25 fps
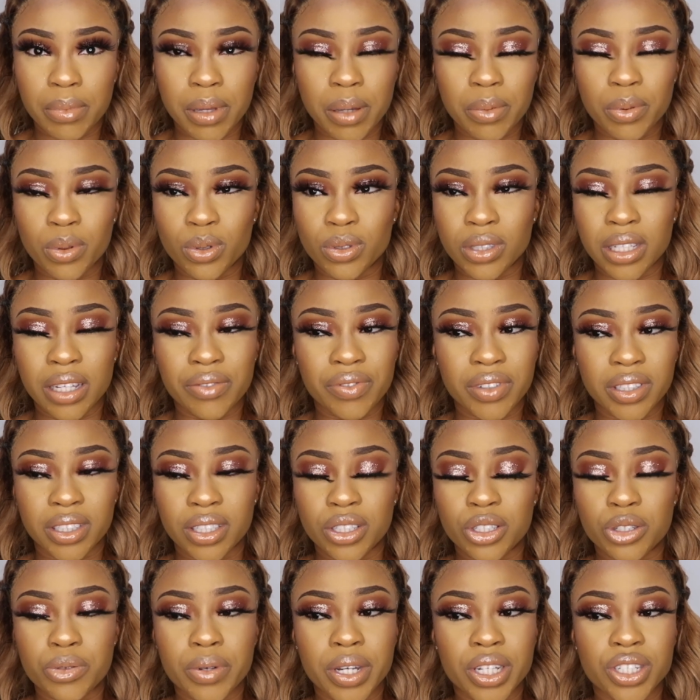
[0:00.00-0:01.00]
at people's living
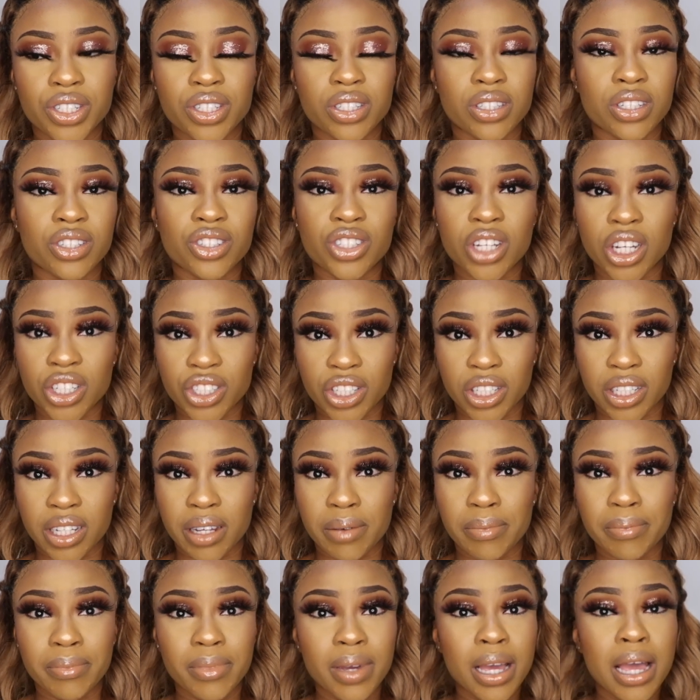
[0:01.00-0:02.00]
situations and judging
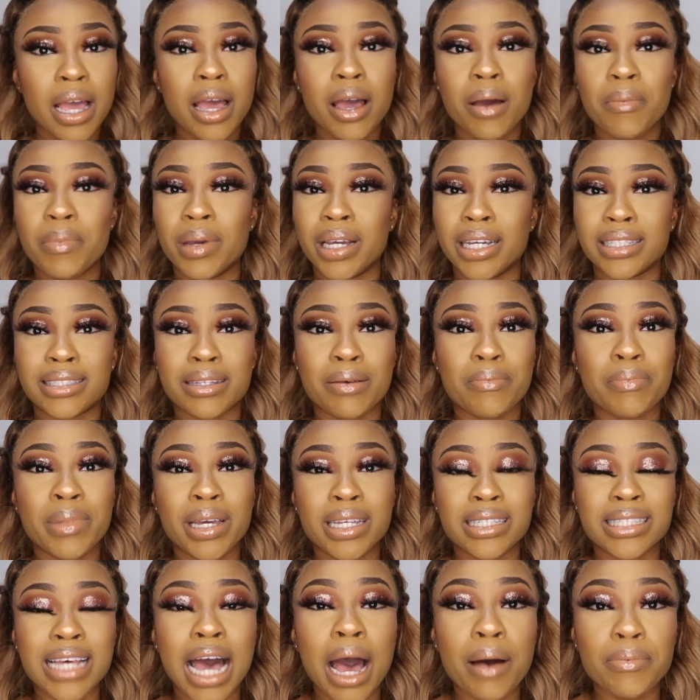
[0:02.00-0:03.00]
them, because it
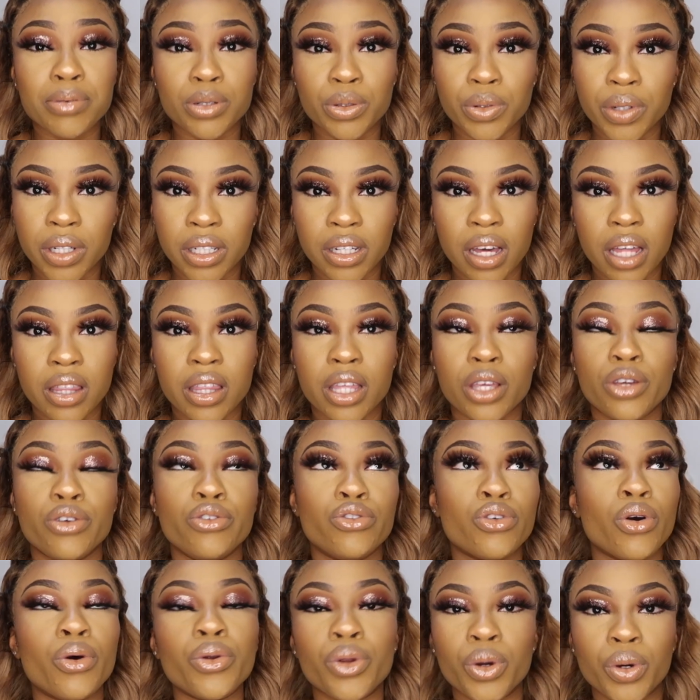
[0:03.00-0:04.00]
means absolutely nothing.
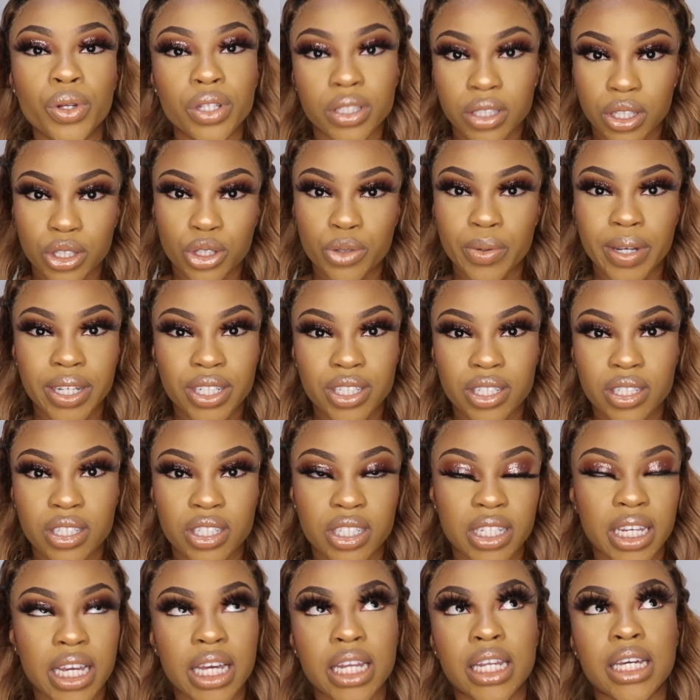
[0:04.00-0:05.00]
You don't know the
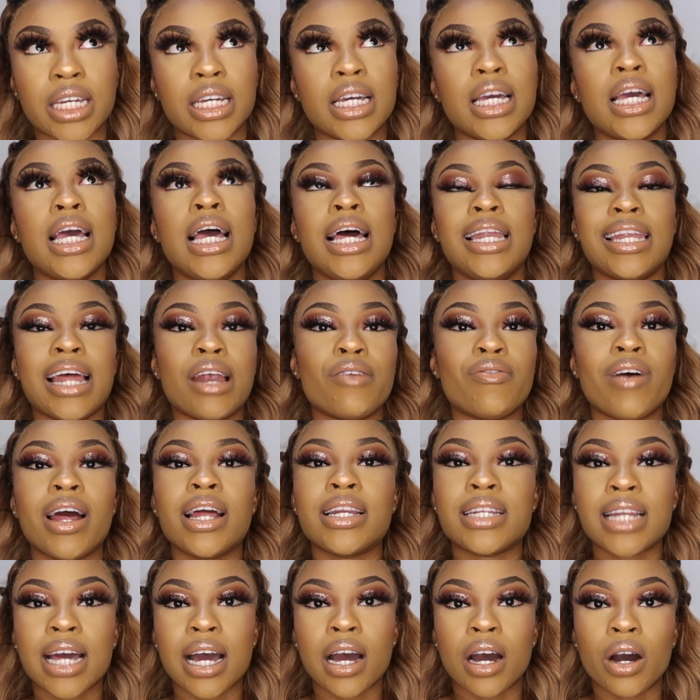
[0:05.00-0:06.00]
situations, you get it? Like
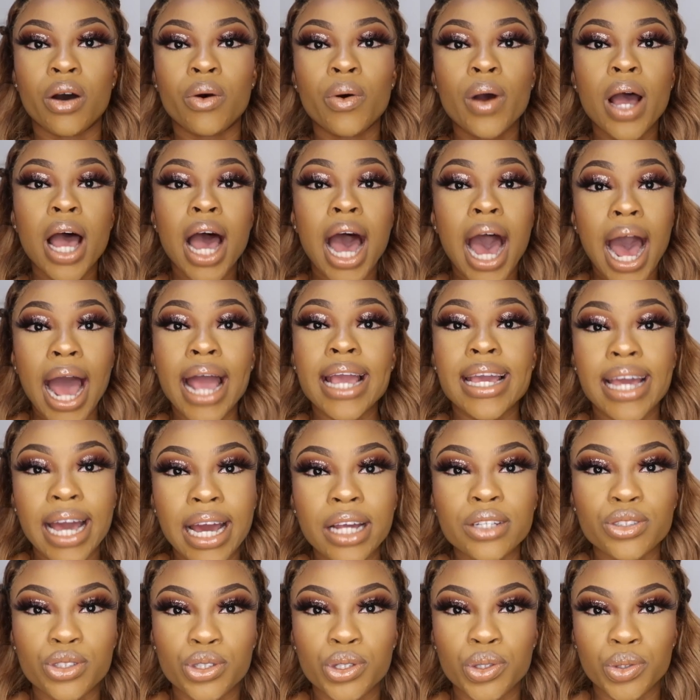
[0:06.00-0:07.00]
right now, I
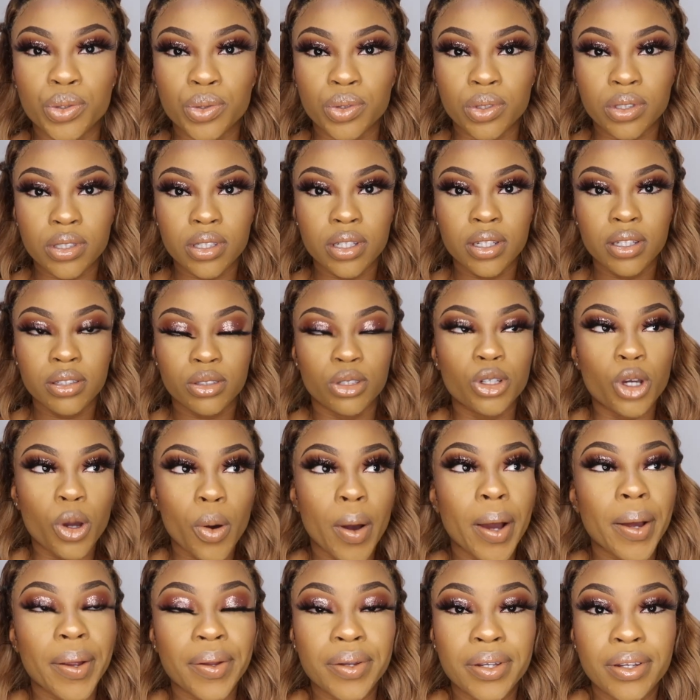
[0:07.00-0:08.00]
can choose to
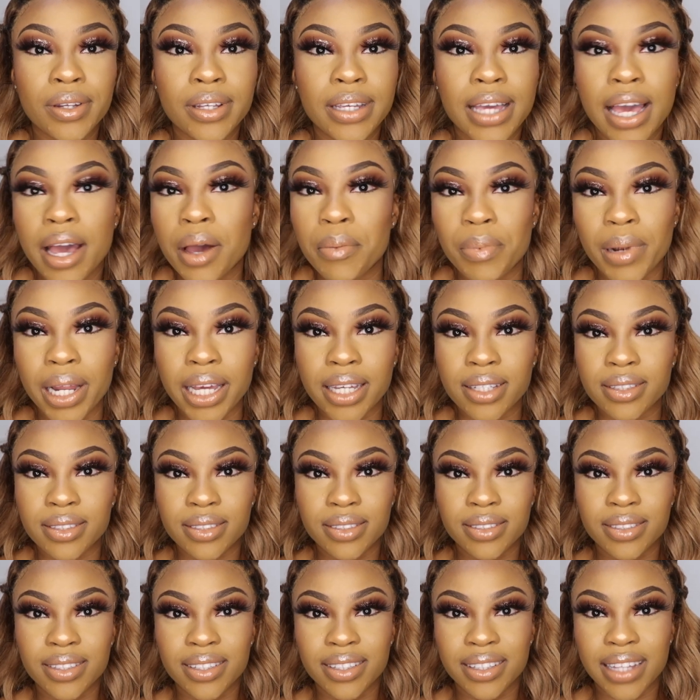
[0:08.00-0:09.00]
go and get a
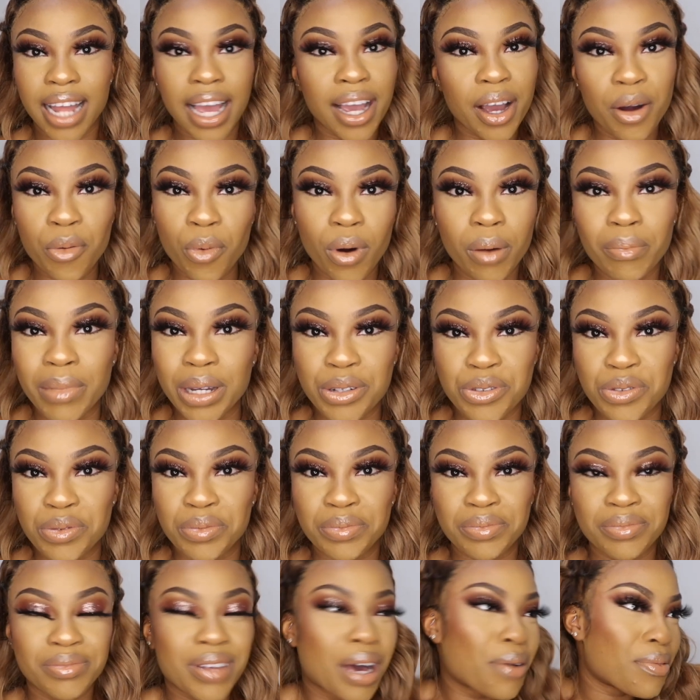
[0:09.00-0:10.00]
place, like a
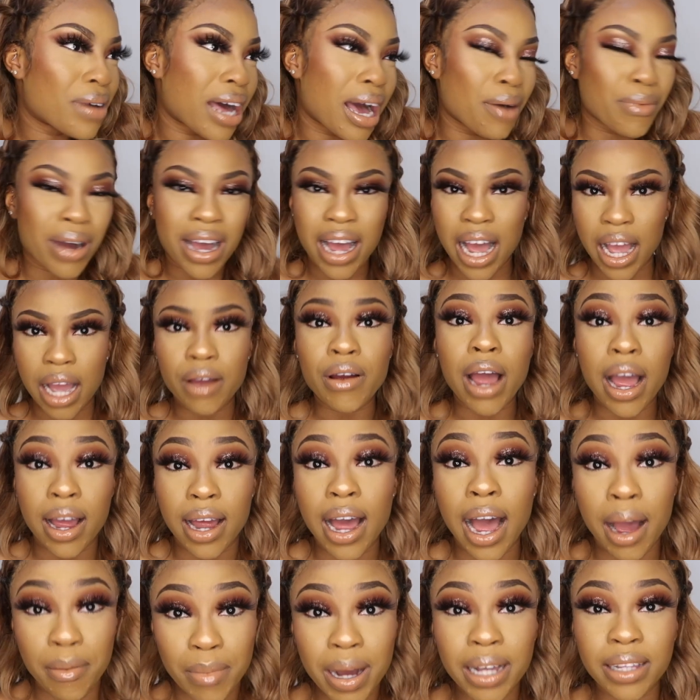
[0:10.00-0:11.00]
1-bedroom. Where
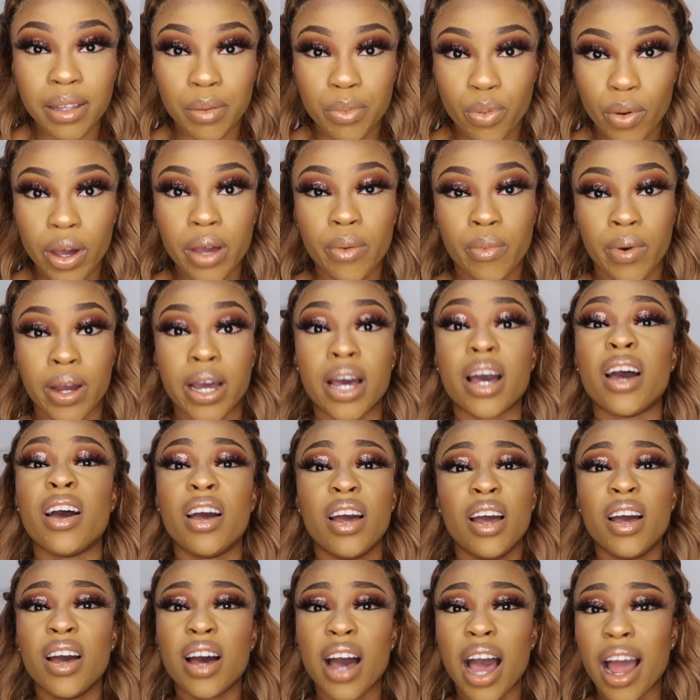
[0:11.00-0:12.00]
I'm at the point where
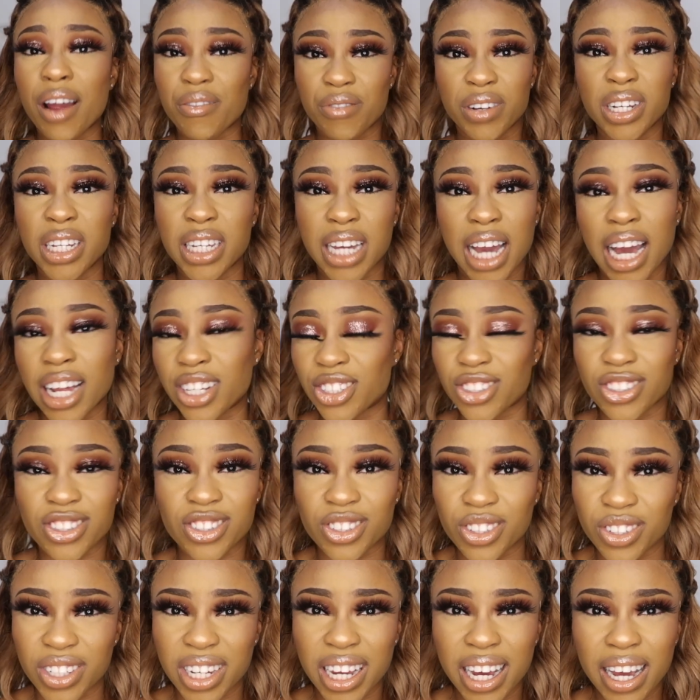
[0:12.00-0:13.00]
I really can't
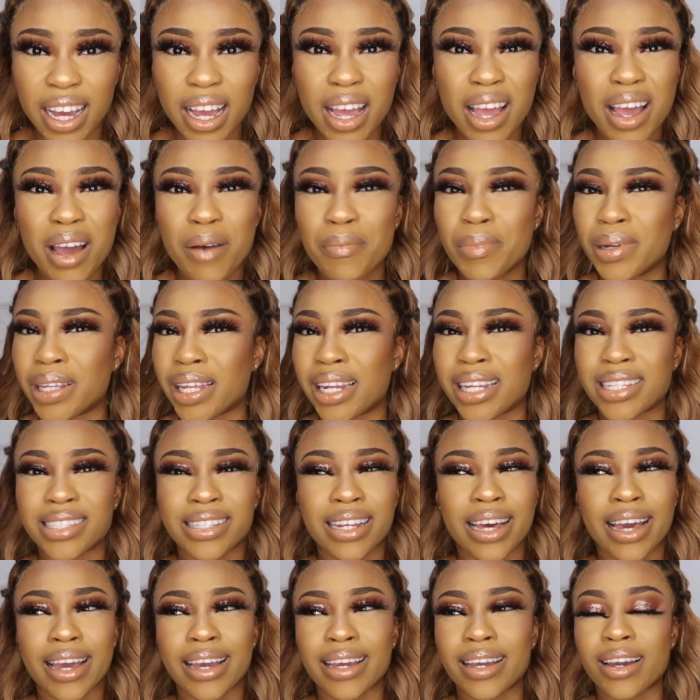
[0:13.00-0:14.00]
just do that. But then
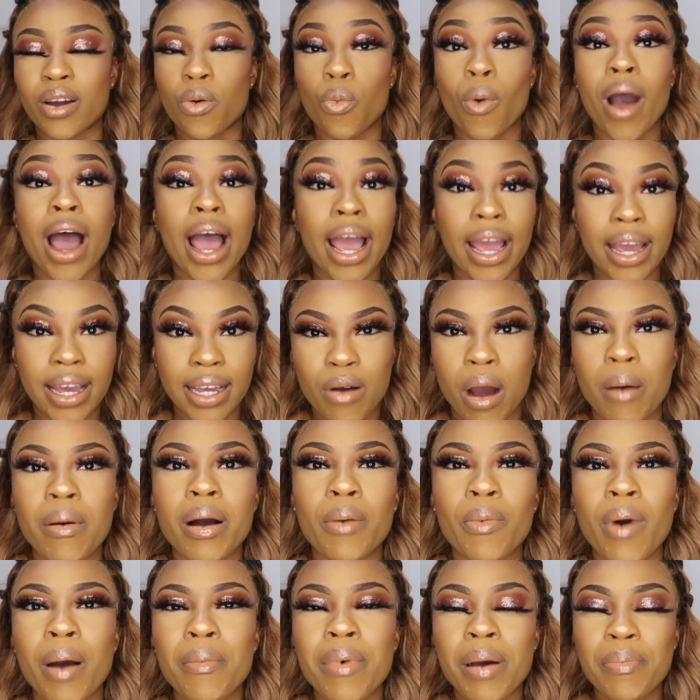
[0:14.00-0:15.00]
it's like, why?
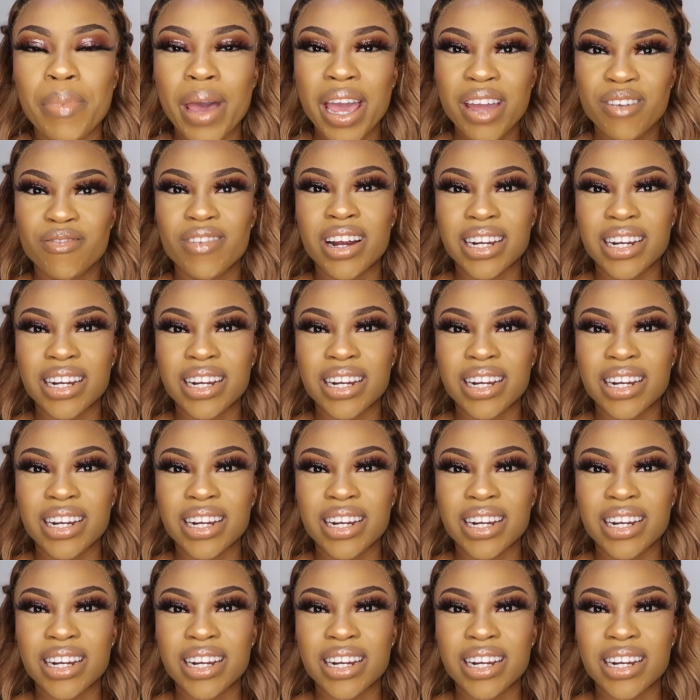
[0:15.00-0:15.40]
Why am I paying